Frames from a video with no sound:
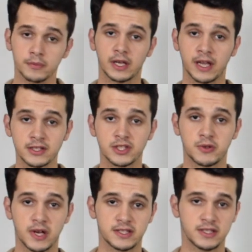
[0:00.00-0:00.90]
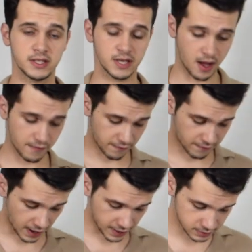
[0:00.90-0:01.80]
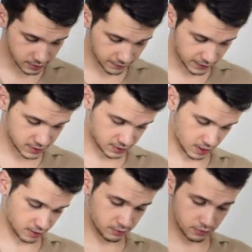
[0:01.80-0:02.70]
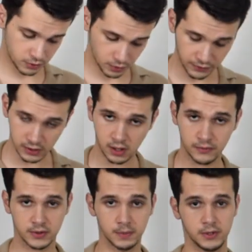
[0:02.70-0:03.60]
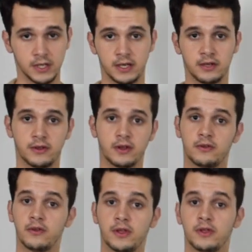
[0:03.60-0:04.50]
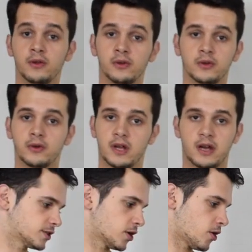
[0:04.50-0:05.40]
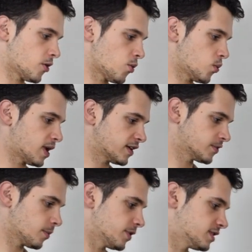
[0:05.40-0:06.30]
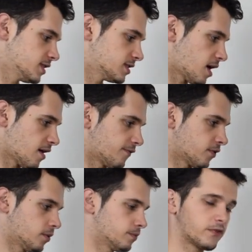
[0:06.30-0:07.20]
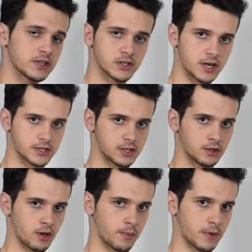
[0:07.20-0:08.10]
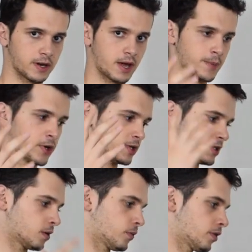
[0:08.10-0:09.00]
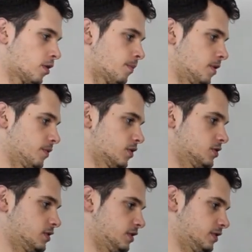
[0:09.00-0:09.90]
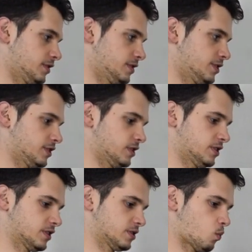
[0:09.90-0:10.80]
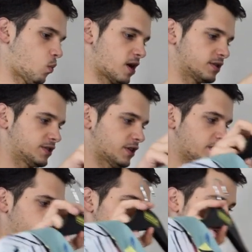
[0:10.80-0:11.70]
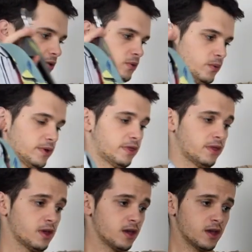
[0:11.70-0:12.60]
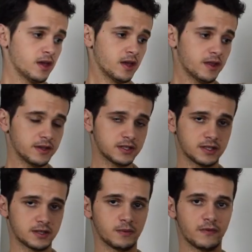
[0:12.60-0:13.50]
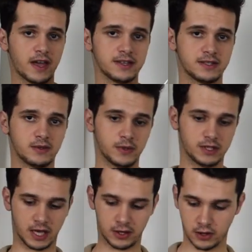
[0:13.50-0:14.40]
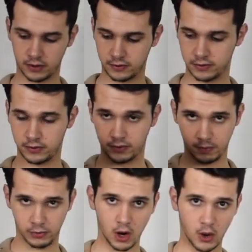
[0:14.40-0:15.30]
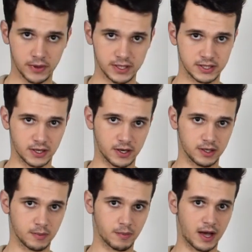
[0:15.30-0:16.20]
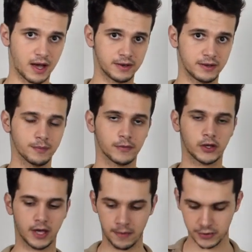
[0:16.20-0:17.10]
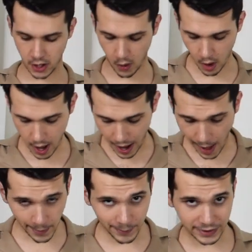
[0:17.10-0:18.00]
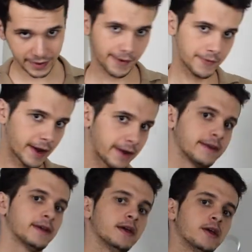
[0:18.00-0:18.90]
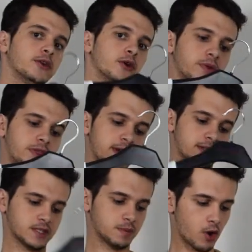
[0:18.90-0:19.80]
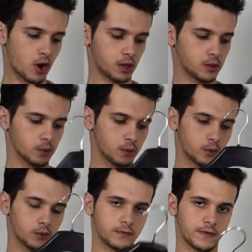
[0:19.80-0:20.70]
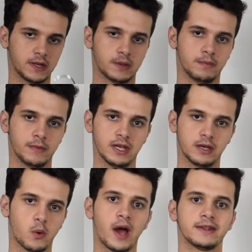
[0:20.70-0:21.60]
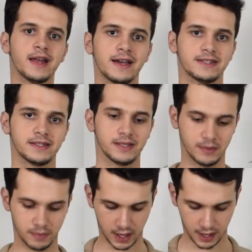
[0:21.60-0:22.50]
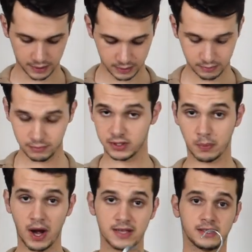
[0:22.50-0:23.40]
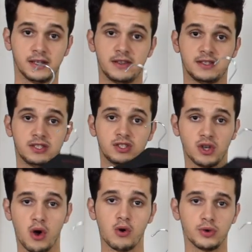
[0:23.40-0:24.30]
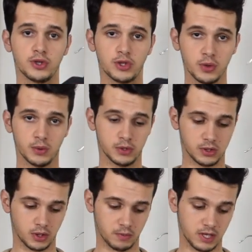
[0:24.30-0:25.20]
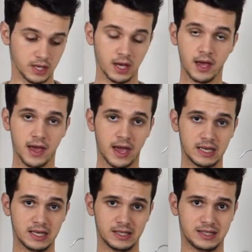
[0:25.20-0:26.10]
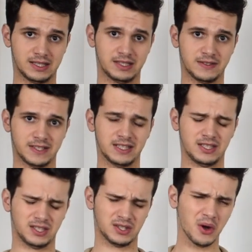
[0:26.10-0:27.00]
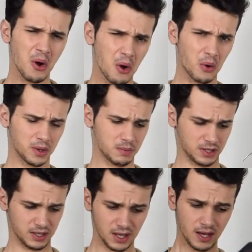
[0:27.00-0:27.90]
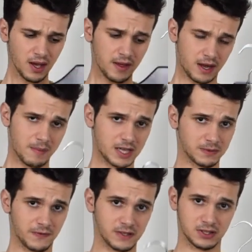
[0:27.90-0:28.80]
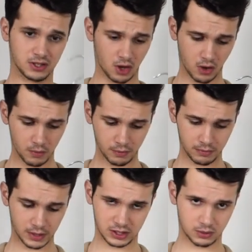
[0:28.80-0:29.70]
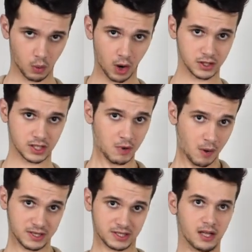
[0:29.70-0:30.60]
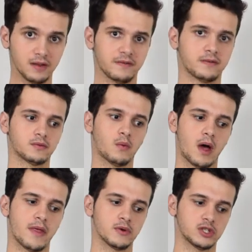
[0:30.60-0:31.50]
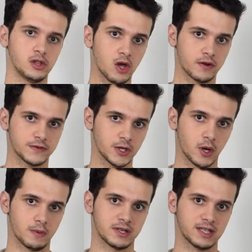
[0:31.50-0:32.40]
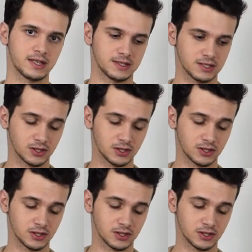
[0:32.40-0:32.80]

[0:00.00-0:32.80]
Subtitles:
I can't stress this enough. Find fits that you feel comfortable in and that you think you look good So last few pieces I have from Friends Connection and Topman. I'm gonna start with Topman because there's literally just one shirt, along with this vest, which I got to go with this shirt, but okay, so I'm a big guy, right? You would think a small would fit me quite nicely, but surprisingly this is so huge on me, and it just sits so horribly that it makes me feel so much worse about myself. Wow, that was a lot of so in one sentence.